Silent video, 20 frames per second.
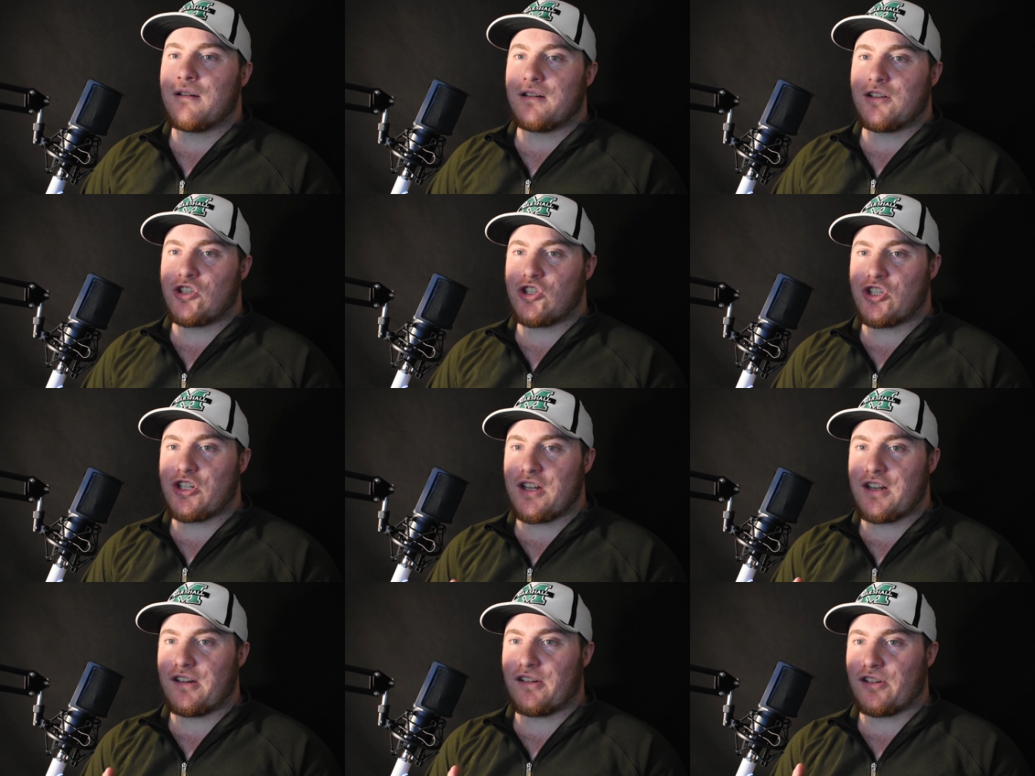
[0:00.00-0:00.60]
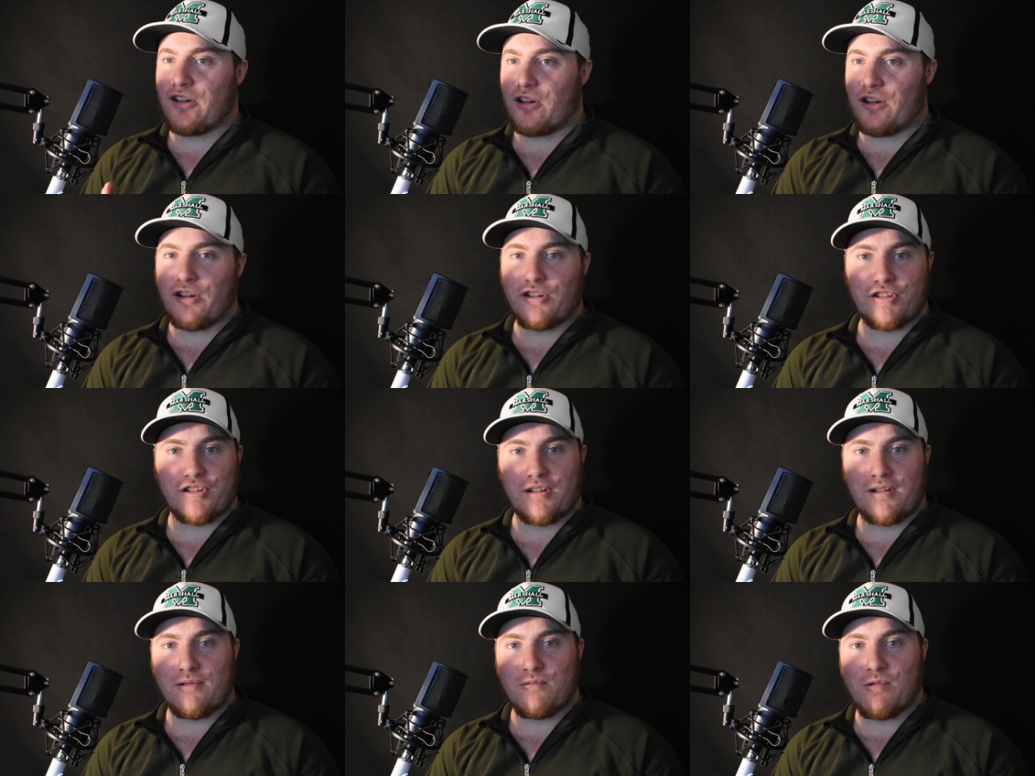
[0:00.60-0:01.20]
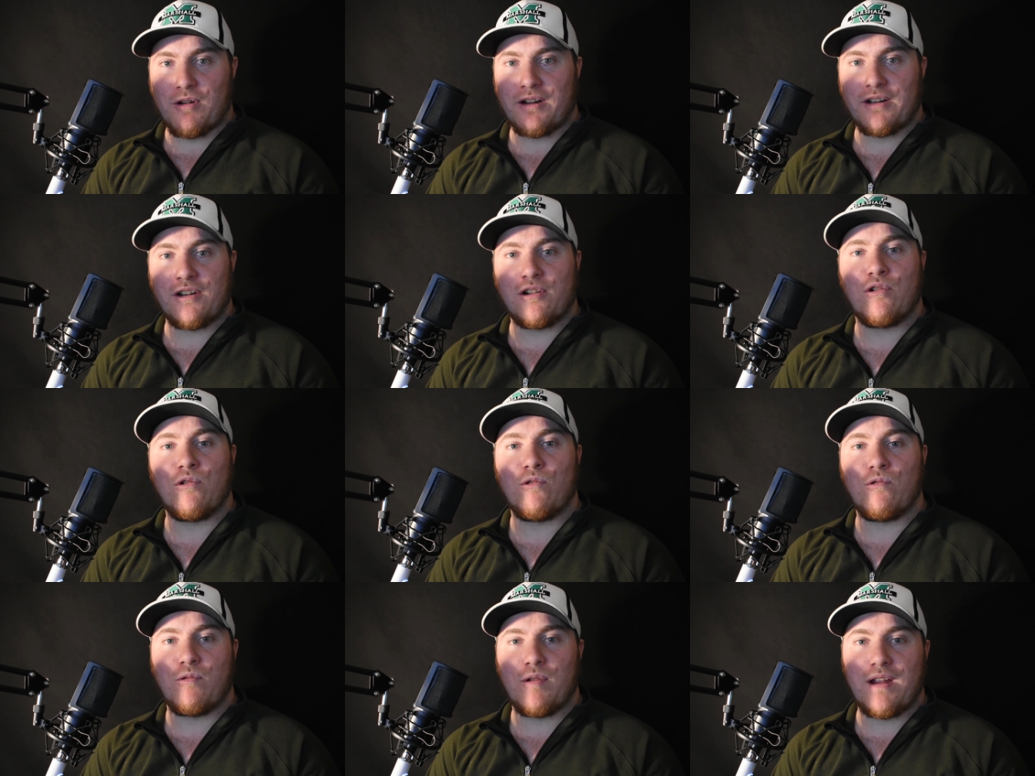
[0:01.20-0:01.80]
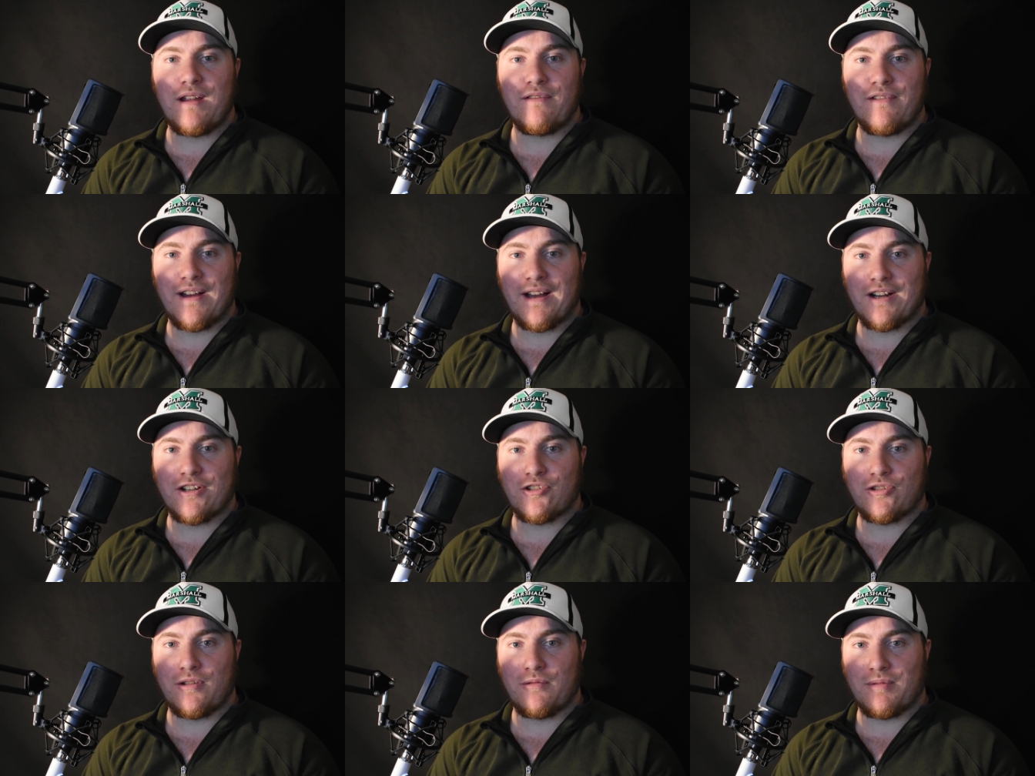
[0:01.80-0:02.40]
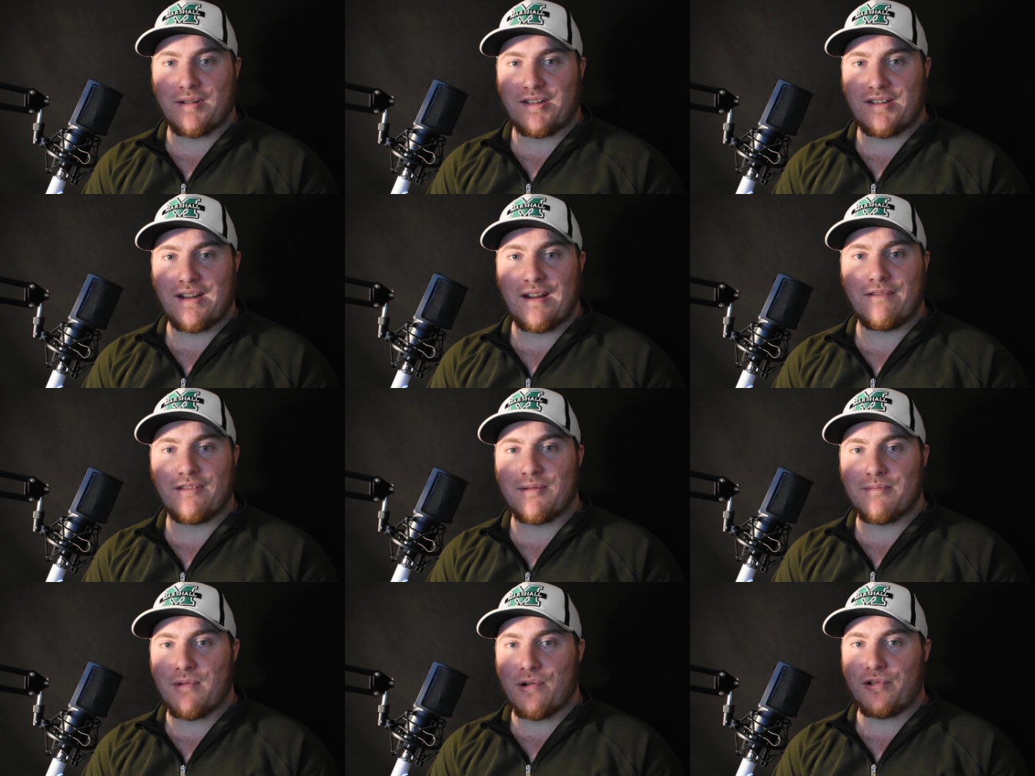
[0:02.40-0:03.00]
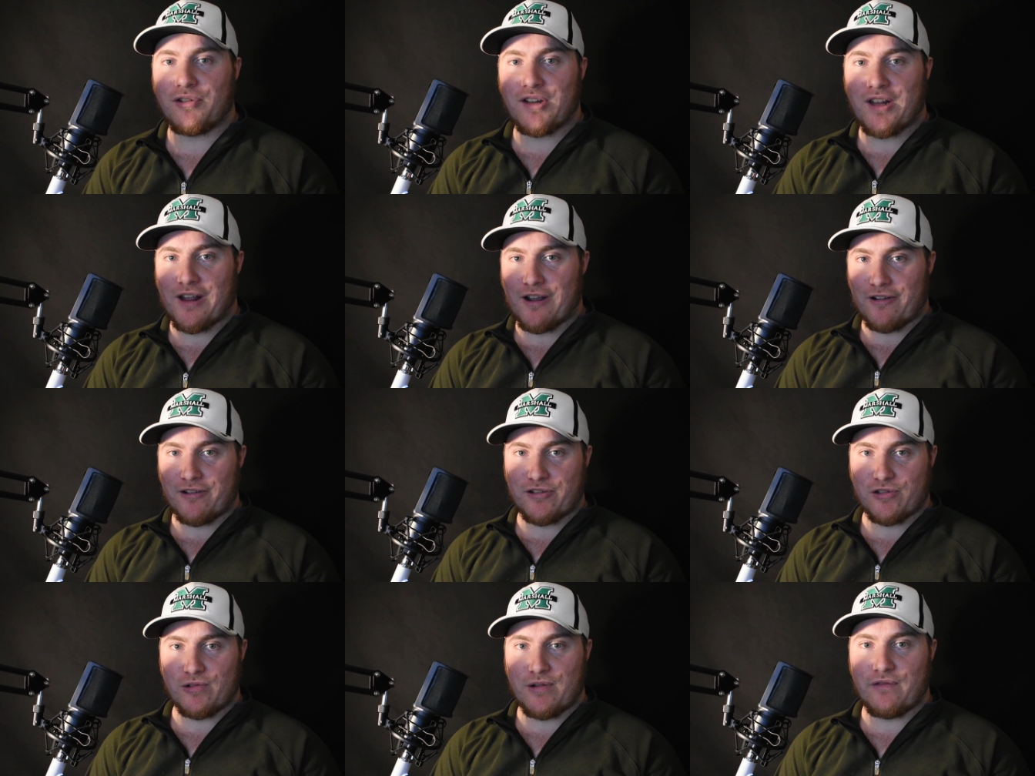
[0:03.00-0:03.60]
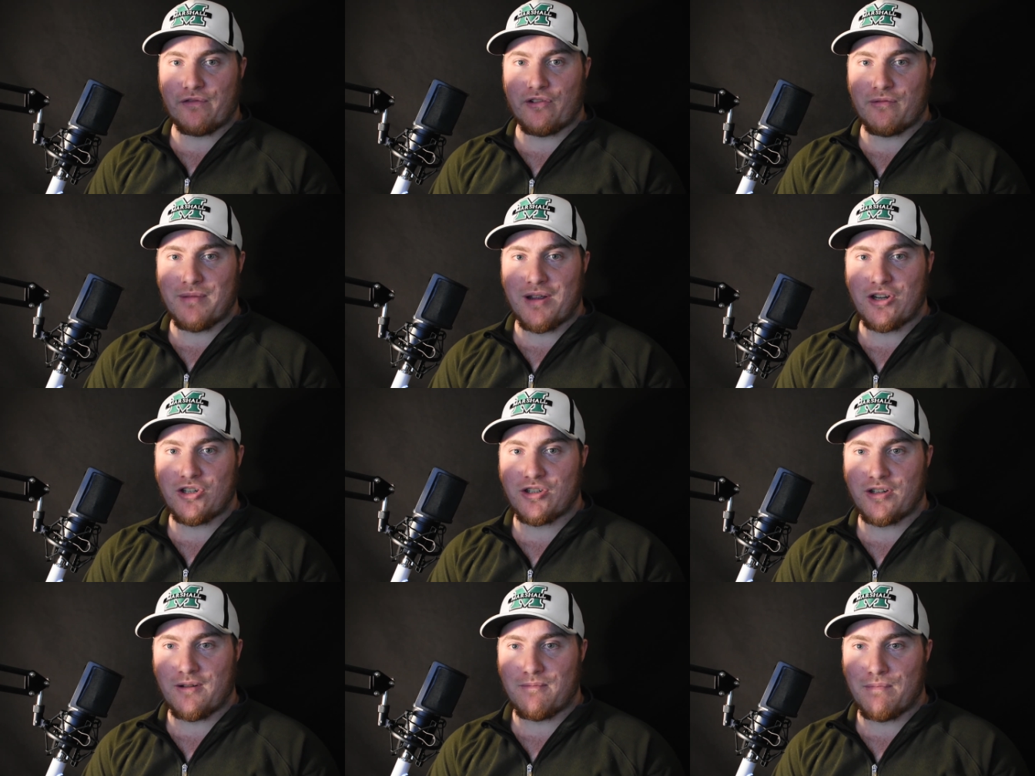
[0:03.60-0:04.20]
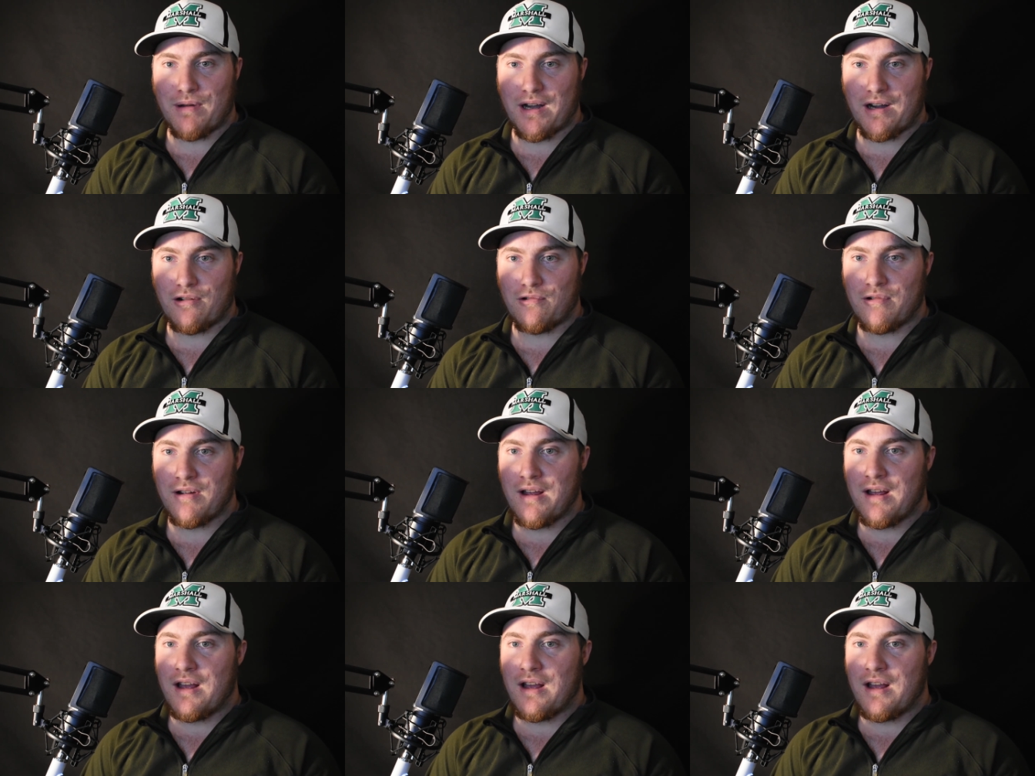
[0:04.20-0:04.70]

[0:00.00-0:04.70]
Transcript: She's also the one who we've actually received the most character information about,